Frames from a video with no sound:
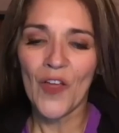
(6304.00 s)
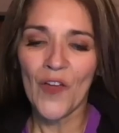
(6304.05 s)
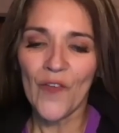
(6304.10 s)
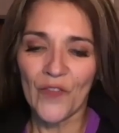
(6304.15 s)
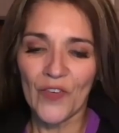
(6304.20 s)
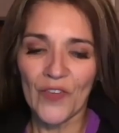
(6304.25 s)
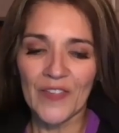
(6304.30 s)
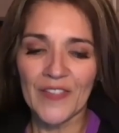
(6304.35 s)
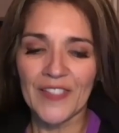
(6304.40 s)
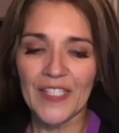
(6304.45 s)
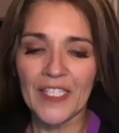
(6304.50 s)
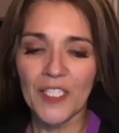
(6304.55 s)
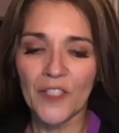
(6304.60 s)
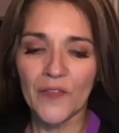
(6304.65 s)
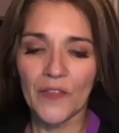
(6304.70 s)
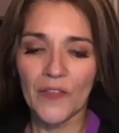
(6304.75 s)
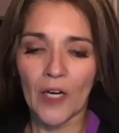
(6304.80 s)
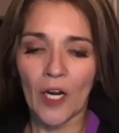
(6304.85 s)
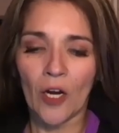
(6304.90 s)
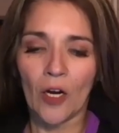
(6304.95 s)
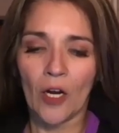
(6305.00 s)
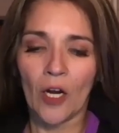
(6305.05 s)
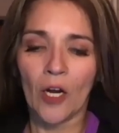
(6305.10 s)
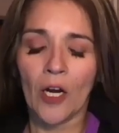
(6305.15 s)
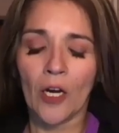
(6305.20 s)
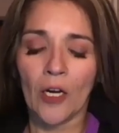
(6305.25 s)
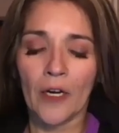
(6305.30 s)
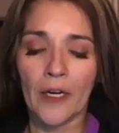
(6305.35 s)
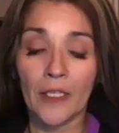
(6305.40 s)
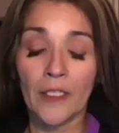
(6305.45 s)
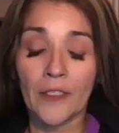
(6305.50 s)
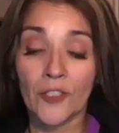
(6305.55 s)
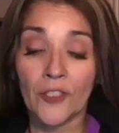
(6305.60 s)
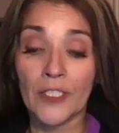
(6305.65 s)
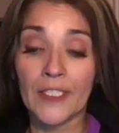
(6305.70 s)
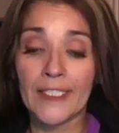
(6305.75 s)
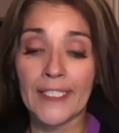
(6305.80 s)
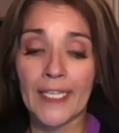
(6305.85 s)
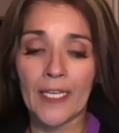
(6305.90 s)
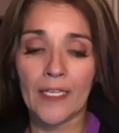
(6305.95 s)
For the sake of our
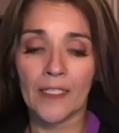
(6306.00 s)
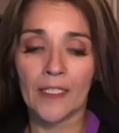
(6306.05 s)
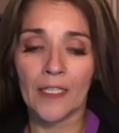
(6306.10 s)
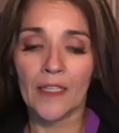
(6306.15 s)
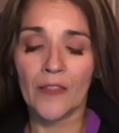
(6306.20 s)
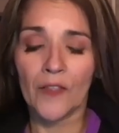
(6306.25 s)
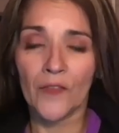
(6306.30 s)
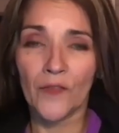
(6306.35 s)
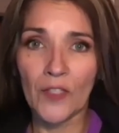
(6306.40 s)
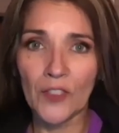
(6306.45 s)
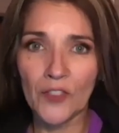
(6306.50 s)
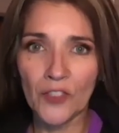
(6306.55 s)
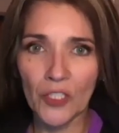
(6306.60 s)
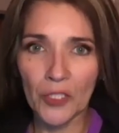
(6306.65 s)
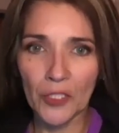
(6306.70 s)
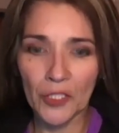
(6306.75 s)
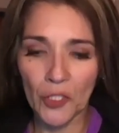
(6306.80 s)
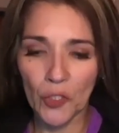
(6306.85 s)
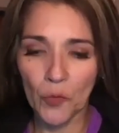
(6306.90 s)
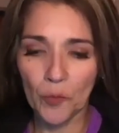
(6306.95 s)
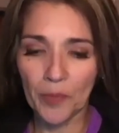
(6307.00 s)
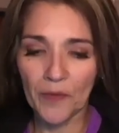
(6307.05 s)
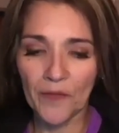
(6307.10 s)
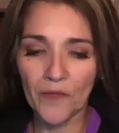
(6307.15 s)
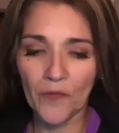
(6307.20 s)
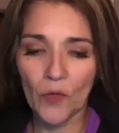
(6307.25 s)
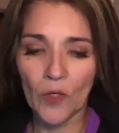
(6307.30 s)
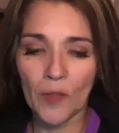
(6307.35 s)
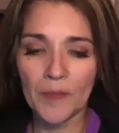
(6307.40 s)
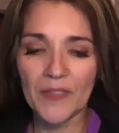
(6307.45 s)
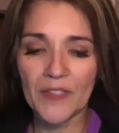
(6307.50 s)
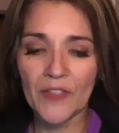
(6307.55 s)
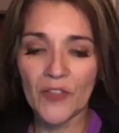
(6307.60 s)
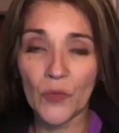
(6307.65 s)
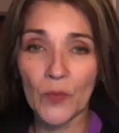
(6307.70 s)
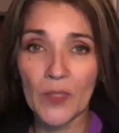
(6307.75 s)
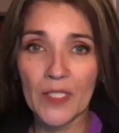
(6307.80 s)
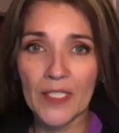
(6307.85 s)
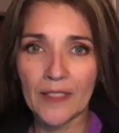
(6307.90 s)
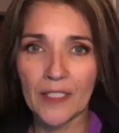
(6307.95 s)
understanding, the frontal lobe performs
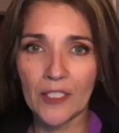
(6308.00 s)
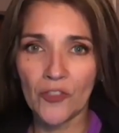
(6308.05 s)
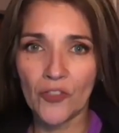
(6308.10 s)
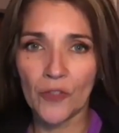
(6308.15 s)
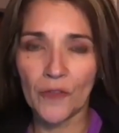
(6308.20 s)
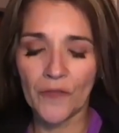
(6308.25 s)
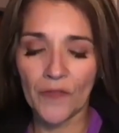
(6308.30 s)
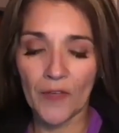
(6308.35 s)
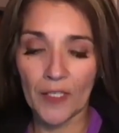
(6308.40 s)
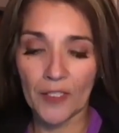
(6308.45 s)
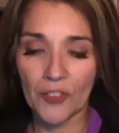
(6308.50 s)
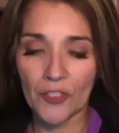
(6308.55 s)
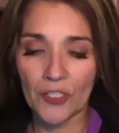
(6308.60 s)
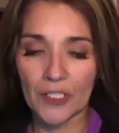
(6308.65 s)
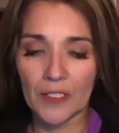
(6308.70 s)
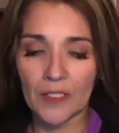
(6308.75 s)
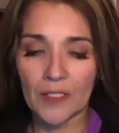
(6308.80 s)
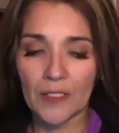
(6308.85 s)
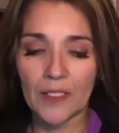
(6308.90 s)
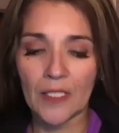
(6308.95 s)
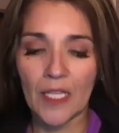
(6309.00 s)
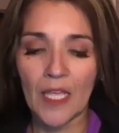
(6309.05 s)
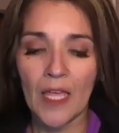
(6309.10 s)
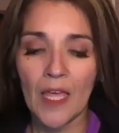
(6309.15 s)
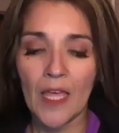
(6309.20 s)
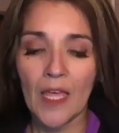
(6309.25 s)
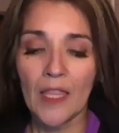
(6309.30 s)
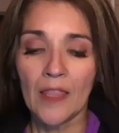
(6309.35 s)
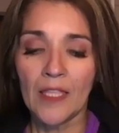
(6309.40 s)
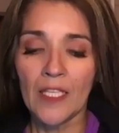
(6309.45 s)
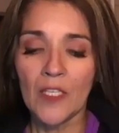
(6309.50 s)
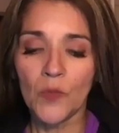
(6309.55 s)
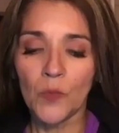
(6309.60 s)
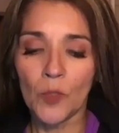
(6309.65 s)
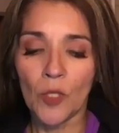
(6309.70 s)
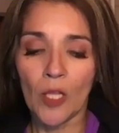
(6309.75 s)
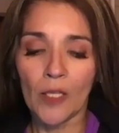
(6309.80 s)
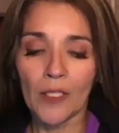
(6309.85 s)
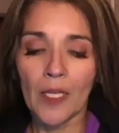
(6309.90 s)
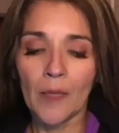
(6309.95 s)
three essential functions. These will
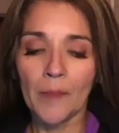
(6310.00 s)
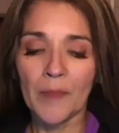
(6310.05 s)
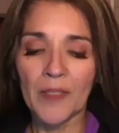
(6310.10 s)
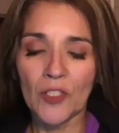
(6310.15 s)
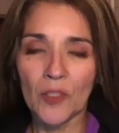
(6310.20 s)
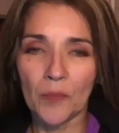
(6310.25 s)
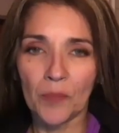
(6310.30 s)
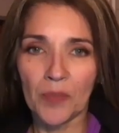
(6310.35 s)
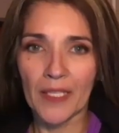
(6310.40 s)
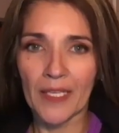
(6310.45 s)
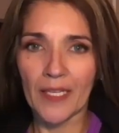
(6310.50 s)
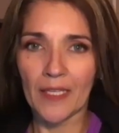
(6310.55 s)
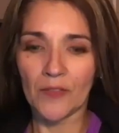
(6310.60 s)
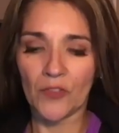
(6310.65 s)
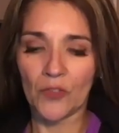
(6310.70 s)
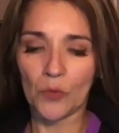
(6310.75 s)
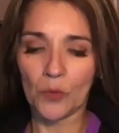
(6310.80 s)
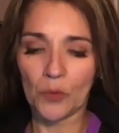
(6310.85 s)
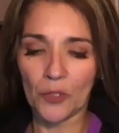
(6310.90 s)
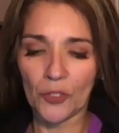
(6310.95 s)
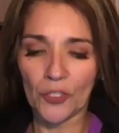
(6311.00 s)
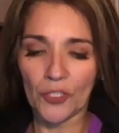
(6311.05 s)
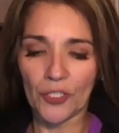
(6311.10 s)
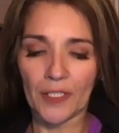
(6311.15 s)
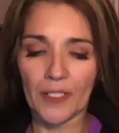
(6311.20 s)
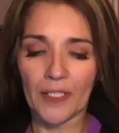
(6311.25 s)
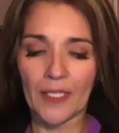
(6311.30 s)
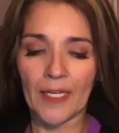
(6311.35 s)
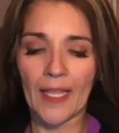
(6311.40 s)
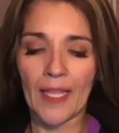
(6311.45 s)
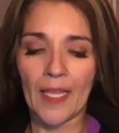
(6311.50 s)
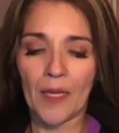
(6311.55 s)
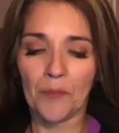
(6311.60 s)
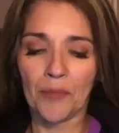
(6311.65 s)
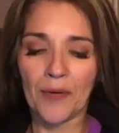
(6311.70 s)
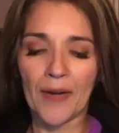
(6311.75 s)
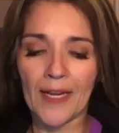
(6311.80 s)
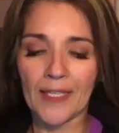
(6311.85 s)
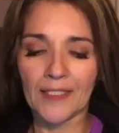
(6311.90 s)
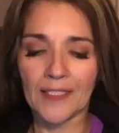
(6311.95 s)
all come into play as you learn and
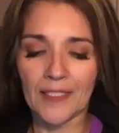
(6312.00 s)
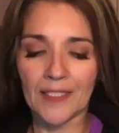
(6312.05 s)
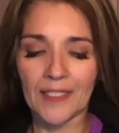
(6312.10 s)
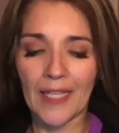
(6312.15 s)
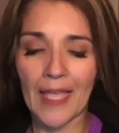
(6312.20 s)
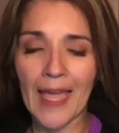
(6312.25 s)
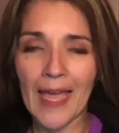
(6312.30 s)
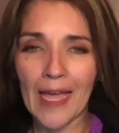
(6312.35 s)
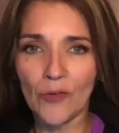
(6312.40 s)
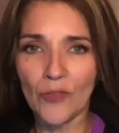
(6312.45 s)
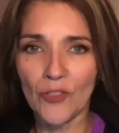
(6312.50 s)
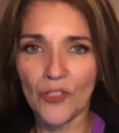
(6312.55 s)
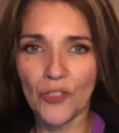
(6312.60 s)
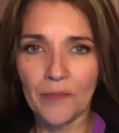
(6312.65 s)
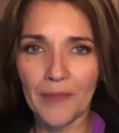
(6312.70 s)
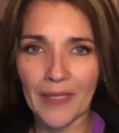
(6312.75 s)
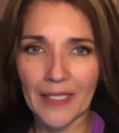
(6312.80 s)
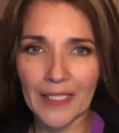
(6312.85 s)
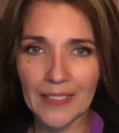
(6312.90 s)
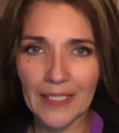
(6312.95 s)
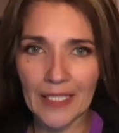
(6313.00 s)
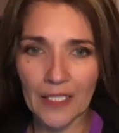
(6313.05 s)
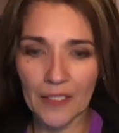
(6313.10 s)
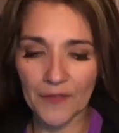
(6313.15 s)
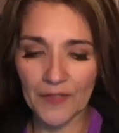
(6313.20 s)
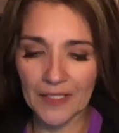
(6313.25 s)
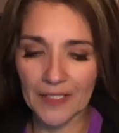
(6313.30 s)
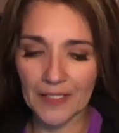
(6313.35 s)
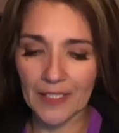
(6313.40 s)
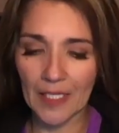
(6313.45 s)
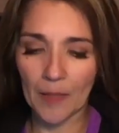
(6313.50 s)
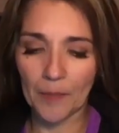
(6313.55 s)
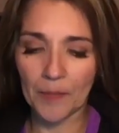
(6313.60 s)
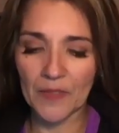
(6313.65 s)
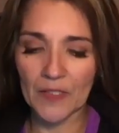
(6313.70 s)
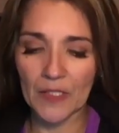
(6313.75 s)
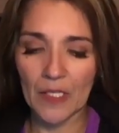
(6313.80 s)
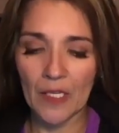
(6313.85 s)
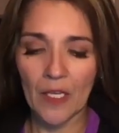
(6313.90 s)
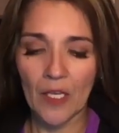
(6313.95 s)
practice the how to meditative steps
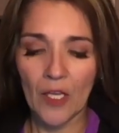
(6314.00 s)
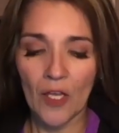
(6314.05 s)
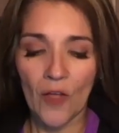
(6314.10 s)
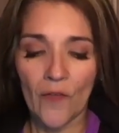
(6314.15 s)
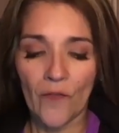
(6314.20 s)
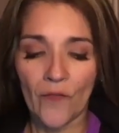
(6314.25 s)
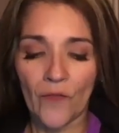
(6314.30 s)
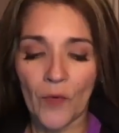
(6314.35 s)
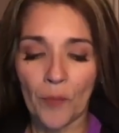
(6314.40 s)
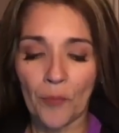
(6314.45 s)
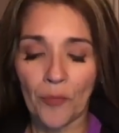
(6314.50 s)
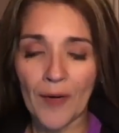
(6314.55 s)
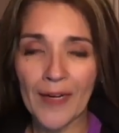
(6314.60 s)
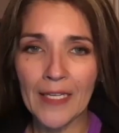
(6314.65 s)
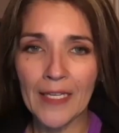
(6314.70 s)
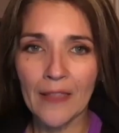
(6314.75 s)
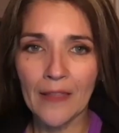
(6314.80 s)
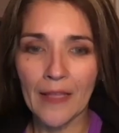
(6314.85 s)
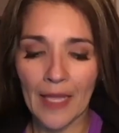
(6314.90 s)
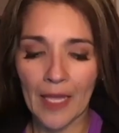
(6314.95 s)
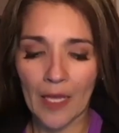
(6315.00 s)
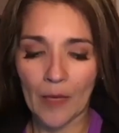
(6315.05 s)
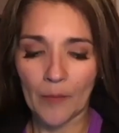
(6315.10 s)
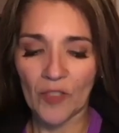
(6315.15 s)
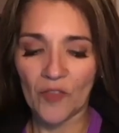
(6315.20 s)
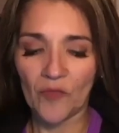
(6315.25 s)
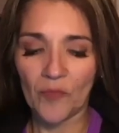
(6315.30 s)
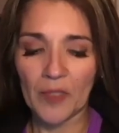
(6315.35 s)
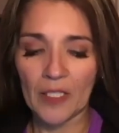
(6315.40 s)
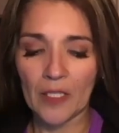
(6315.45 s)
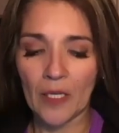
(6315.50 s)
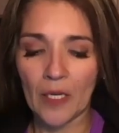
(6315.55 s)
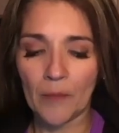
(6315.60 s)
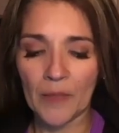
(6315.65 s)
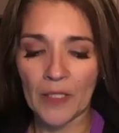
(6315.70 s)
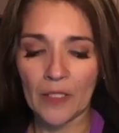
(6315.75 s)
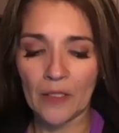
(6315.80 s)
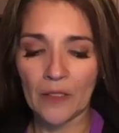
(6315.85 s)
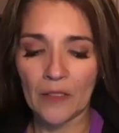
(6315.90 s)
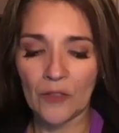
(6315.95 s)
for breaking the habit of
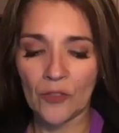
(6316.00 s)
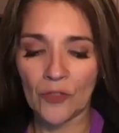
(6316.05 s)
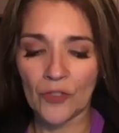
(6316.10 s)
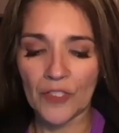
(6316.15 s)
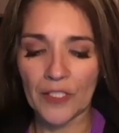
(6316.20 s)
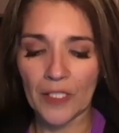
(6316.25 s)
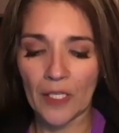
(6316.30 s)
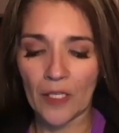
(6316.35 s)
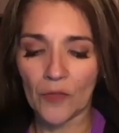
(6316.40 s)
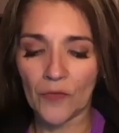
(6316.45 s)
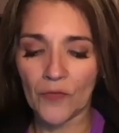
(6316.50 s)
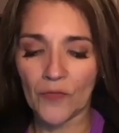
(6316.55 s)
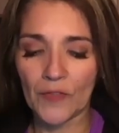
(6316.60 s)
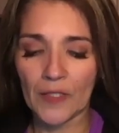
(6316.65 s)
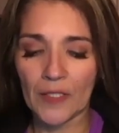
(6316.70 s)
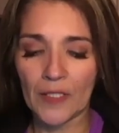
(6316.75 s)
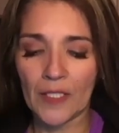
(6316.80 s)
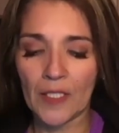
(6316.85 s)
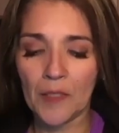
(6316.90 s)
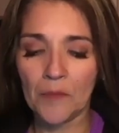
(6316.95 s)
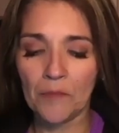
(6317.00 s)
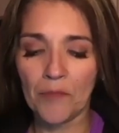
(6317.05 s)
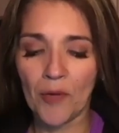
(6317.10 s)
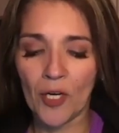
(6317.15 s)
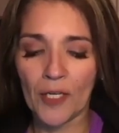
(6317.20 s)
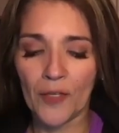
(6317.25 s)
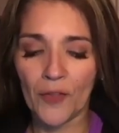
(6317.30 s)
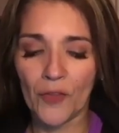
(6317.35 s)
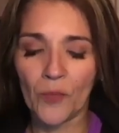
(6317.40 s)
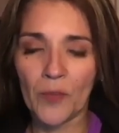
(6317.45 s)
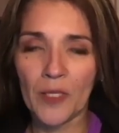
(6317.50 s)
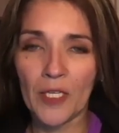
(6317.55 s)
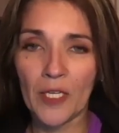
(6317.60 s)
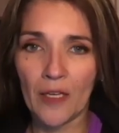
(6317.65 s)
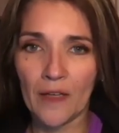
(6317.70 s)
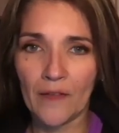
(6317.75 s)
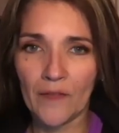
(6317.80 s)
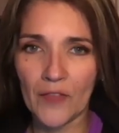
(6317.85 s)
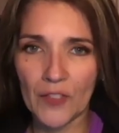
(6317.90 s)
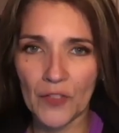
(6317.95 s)
becoming yourself in part three
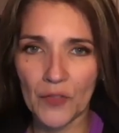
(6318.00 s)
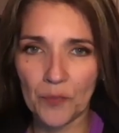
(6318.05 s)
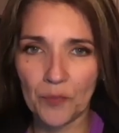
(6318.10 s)
of this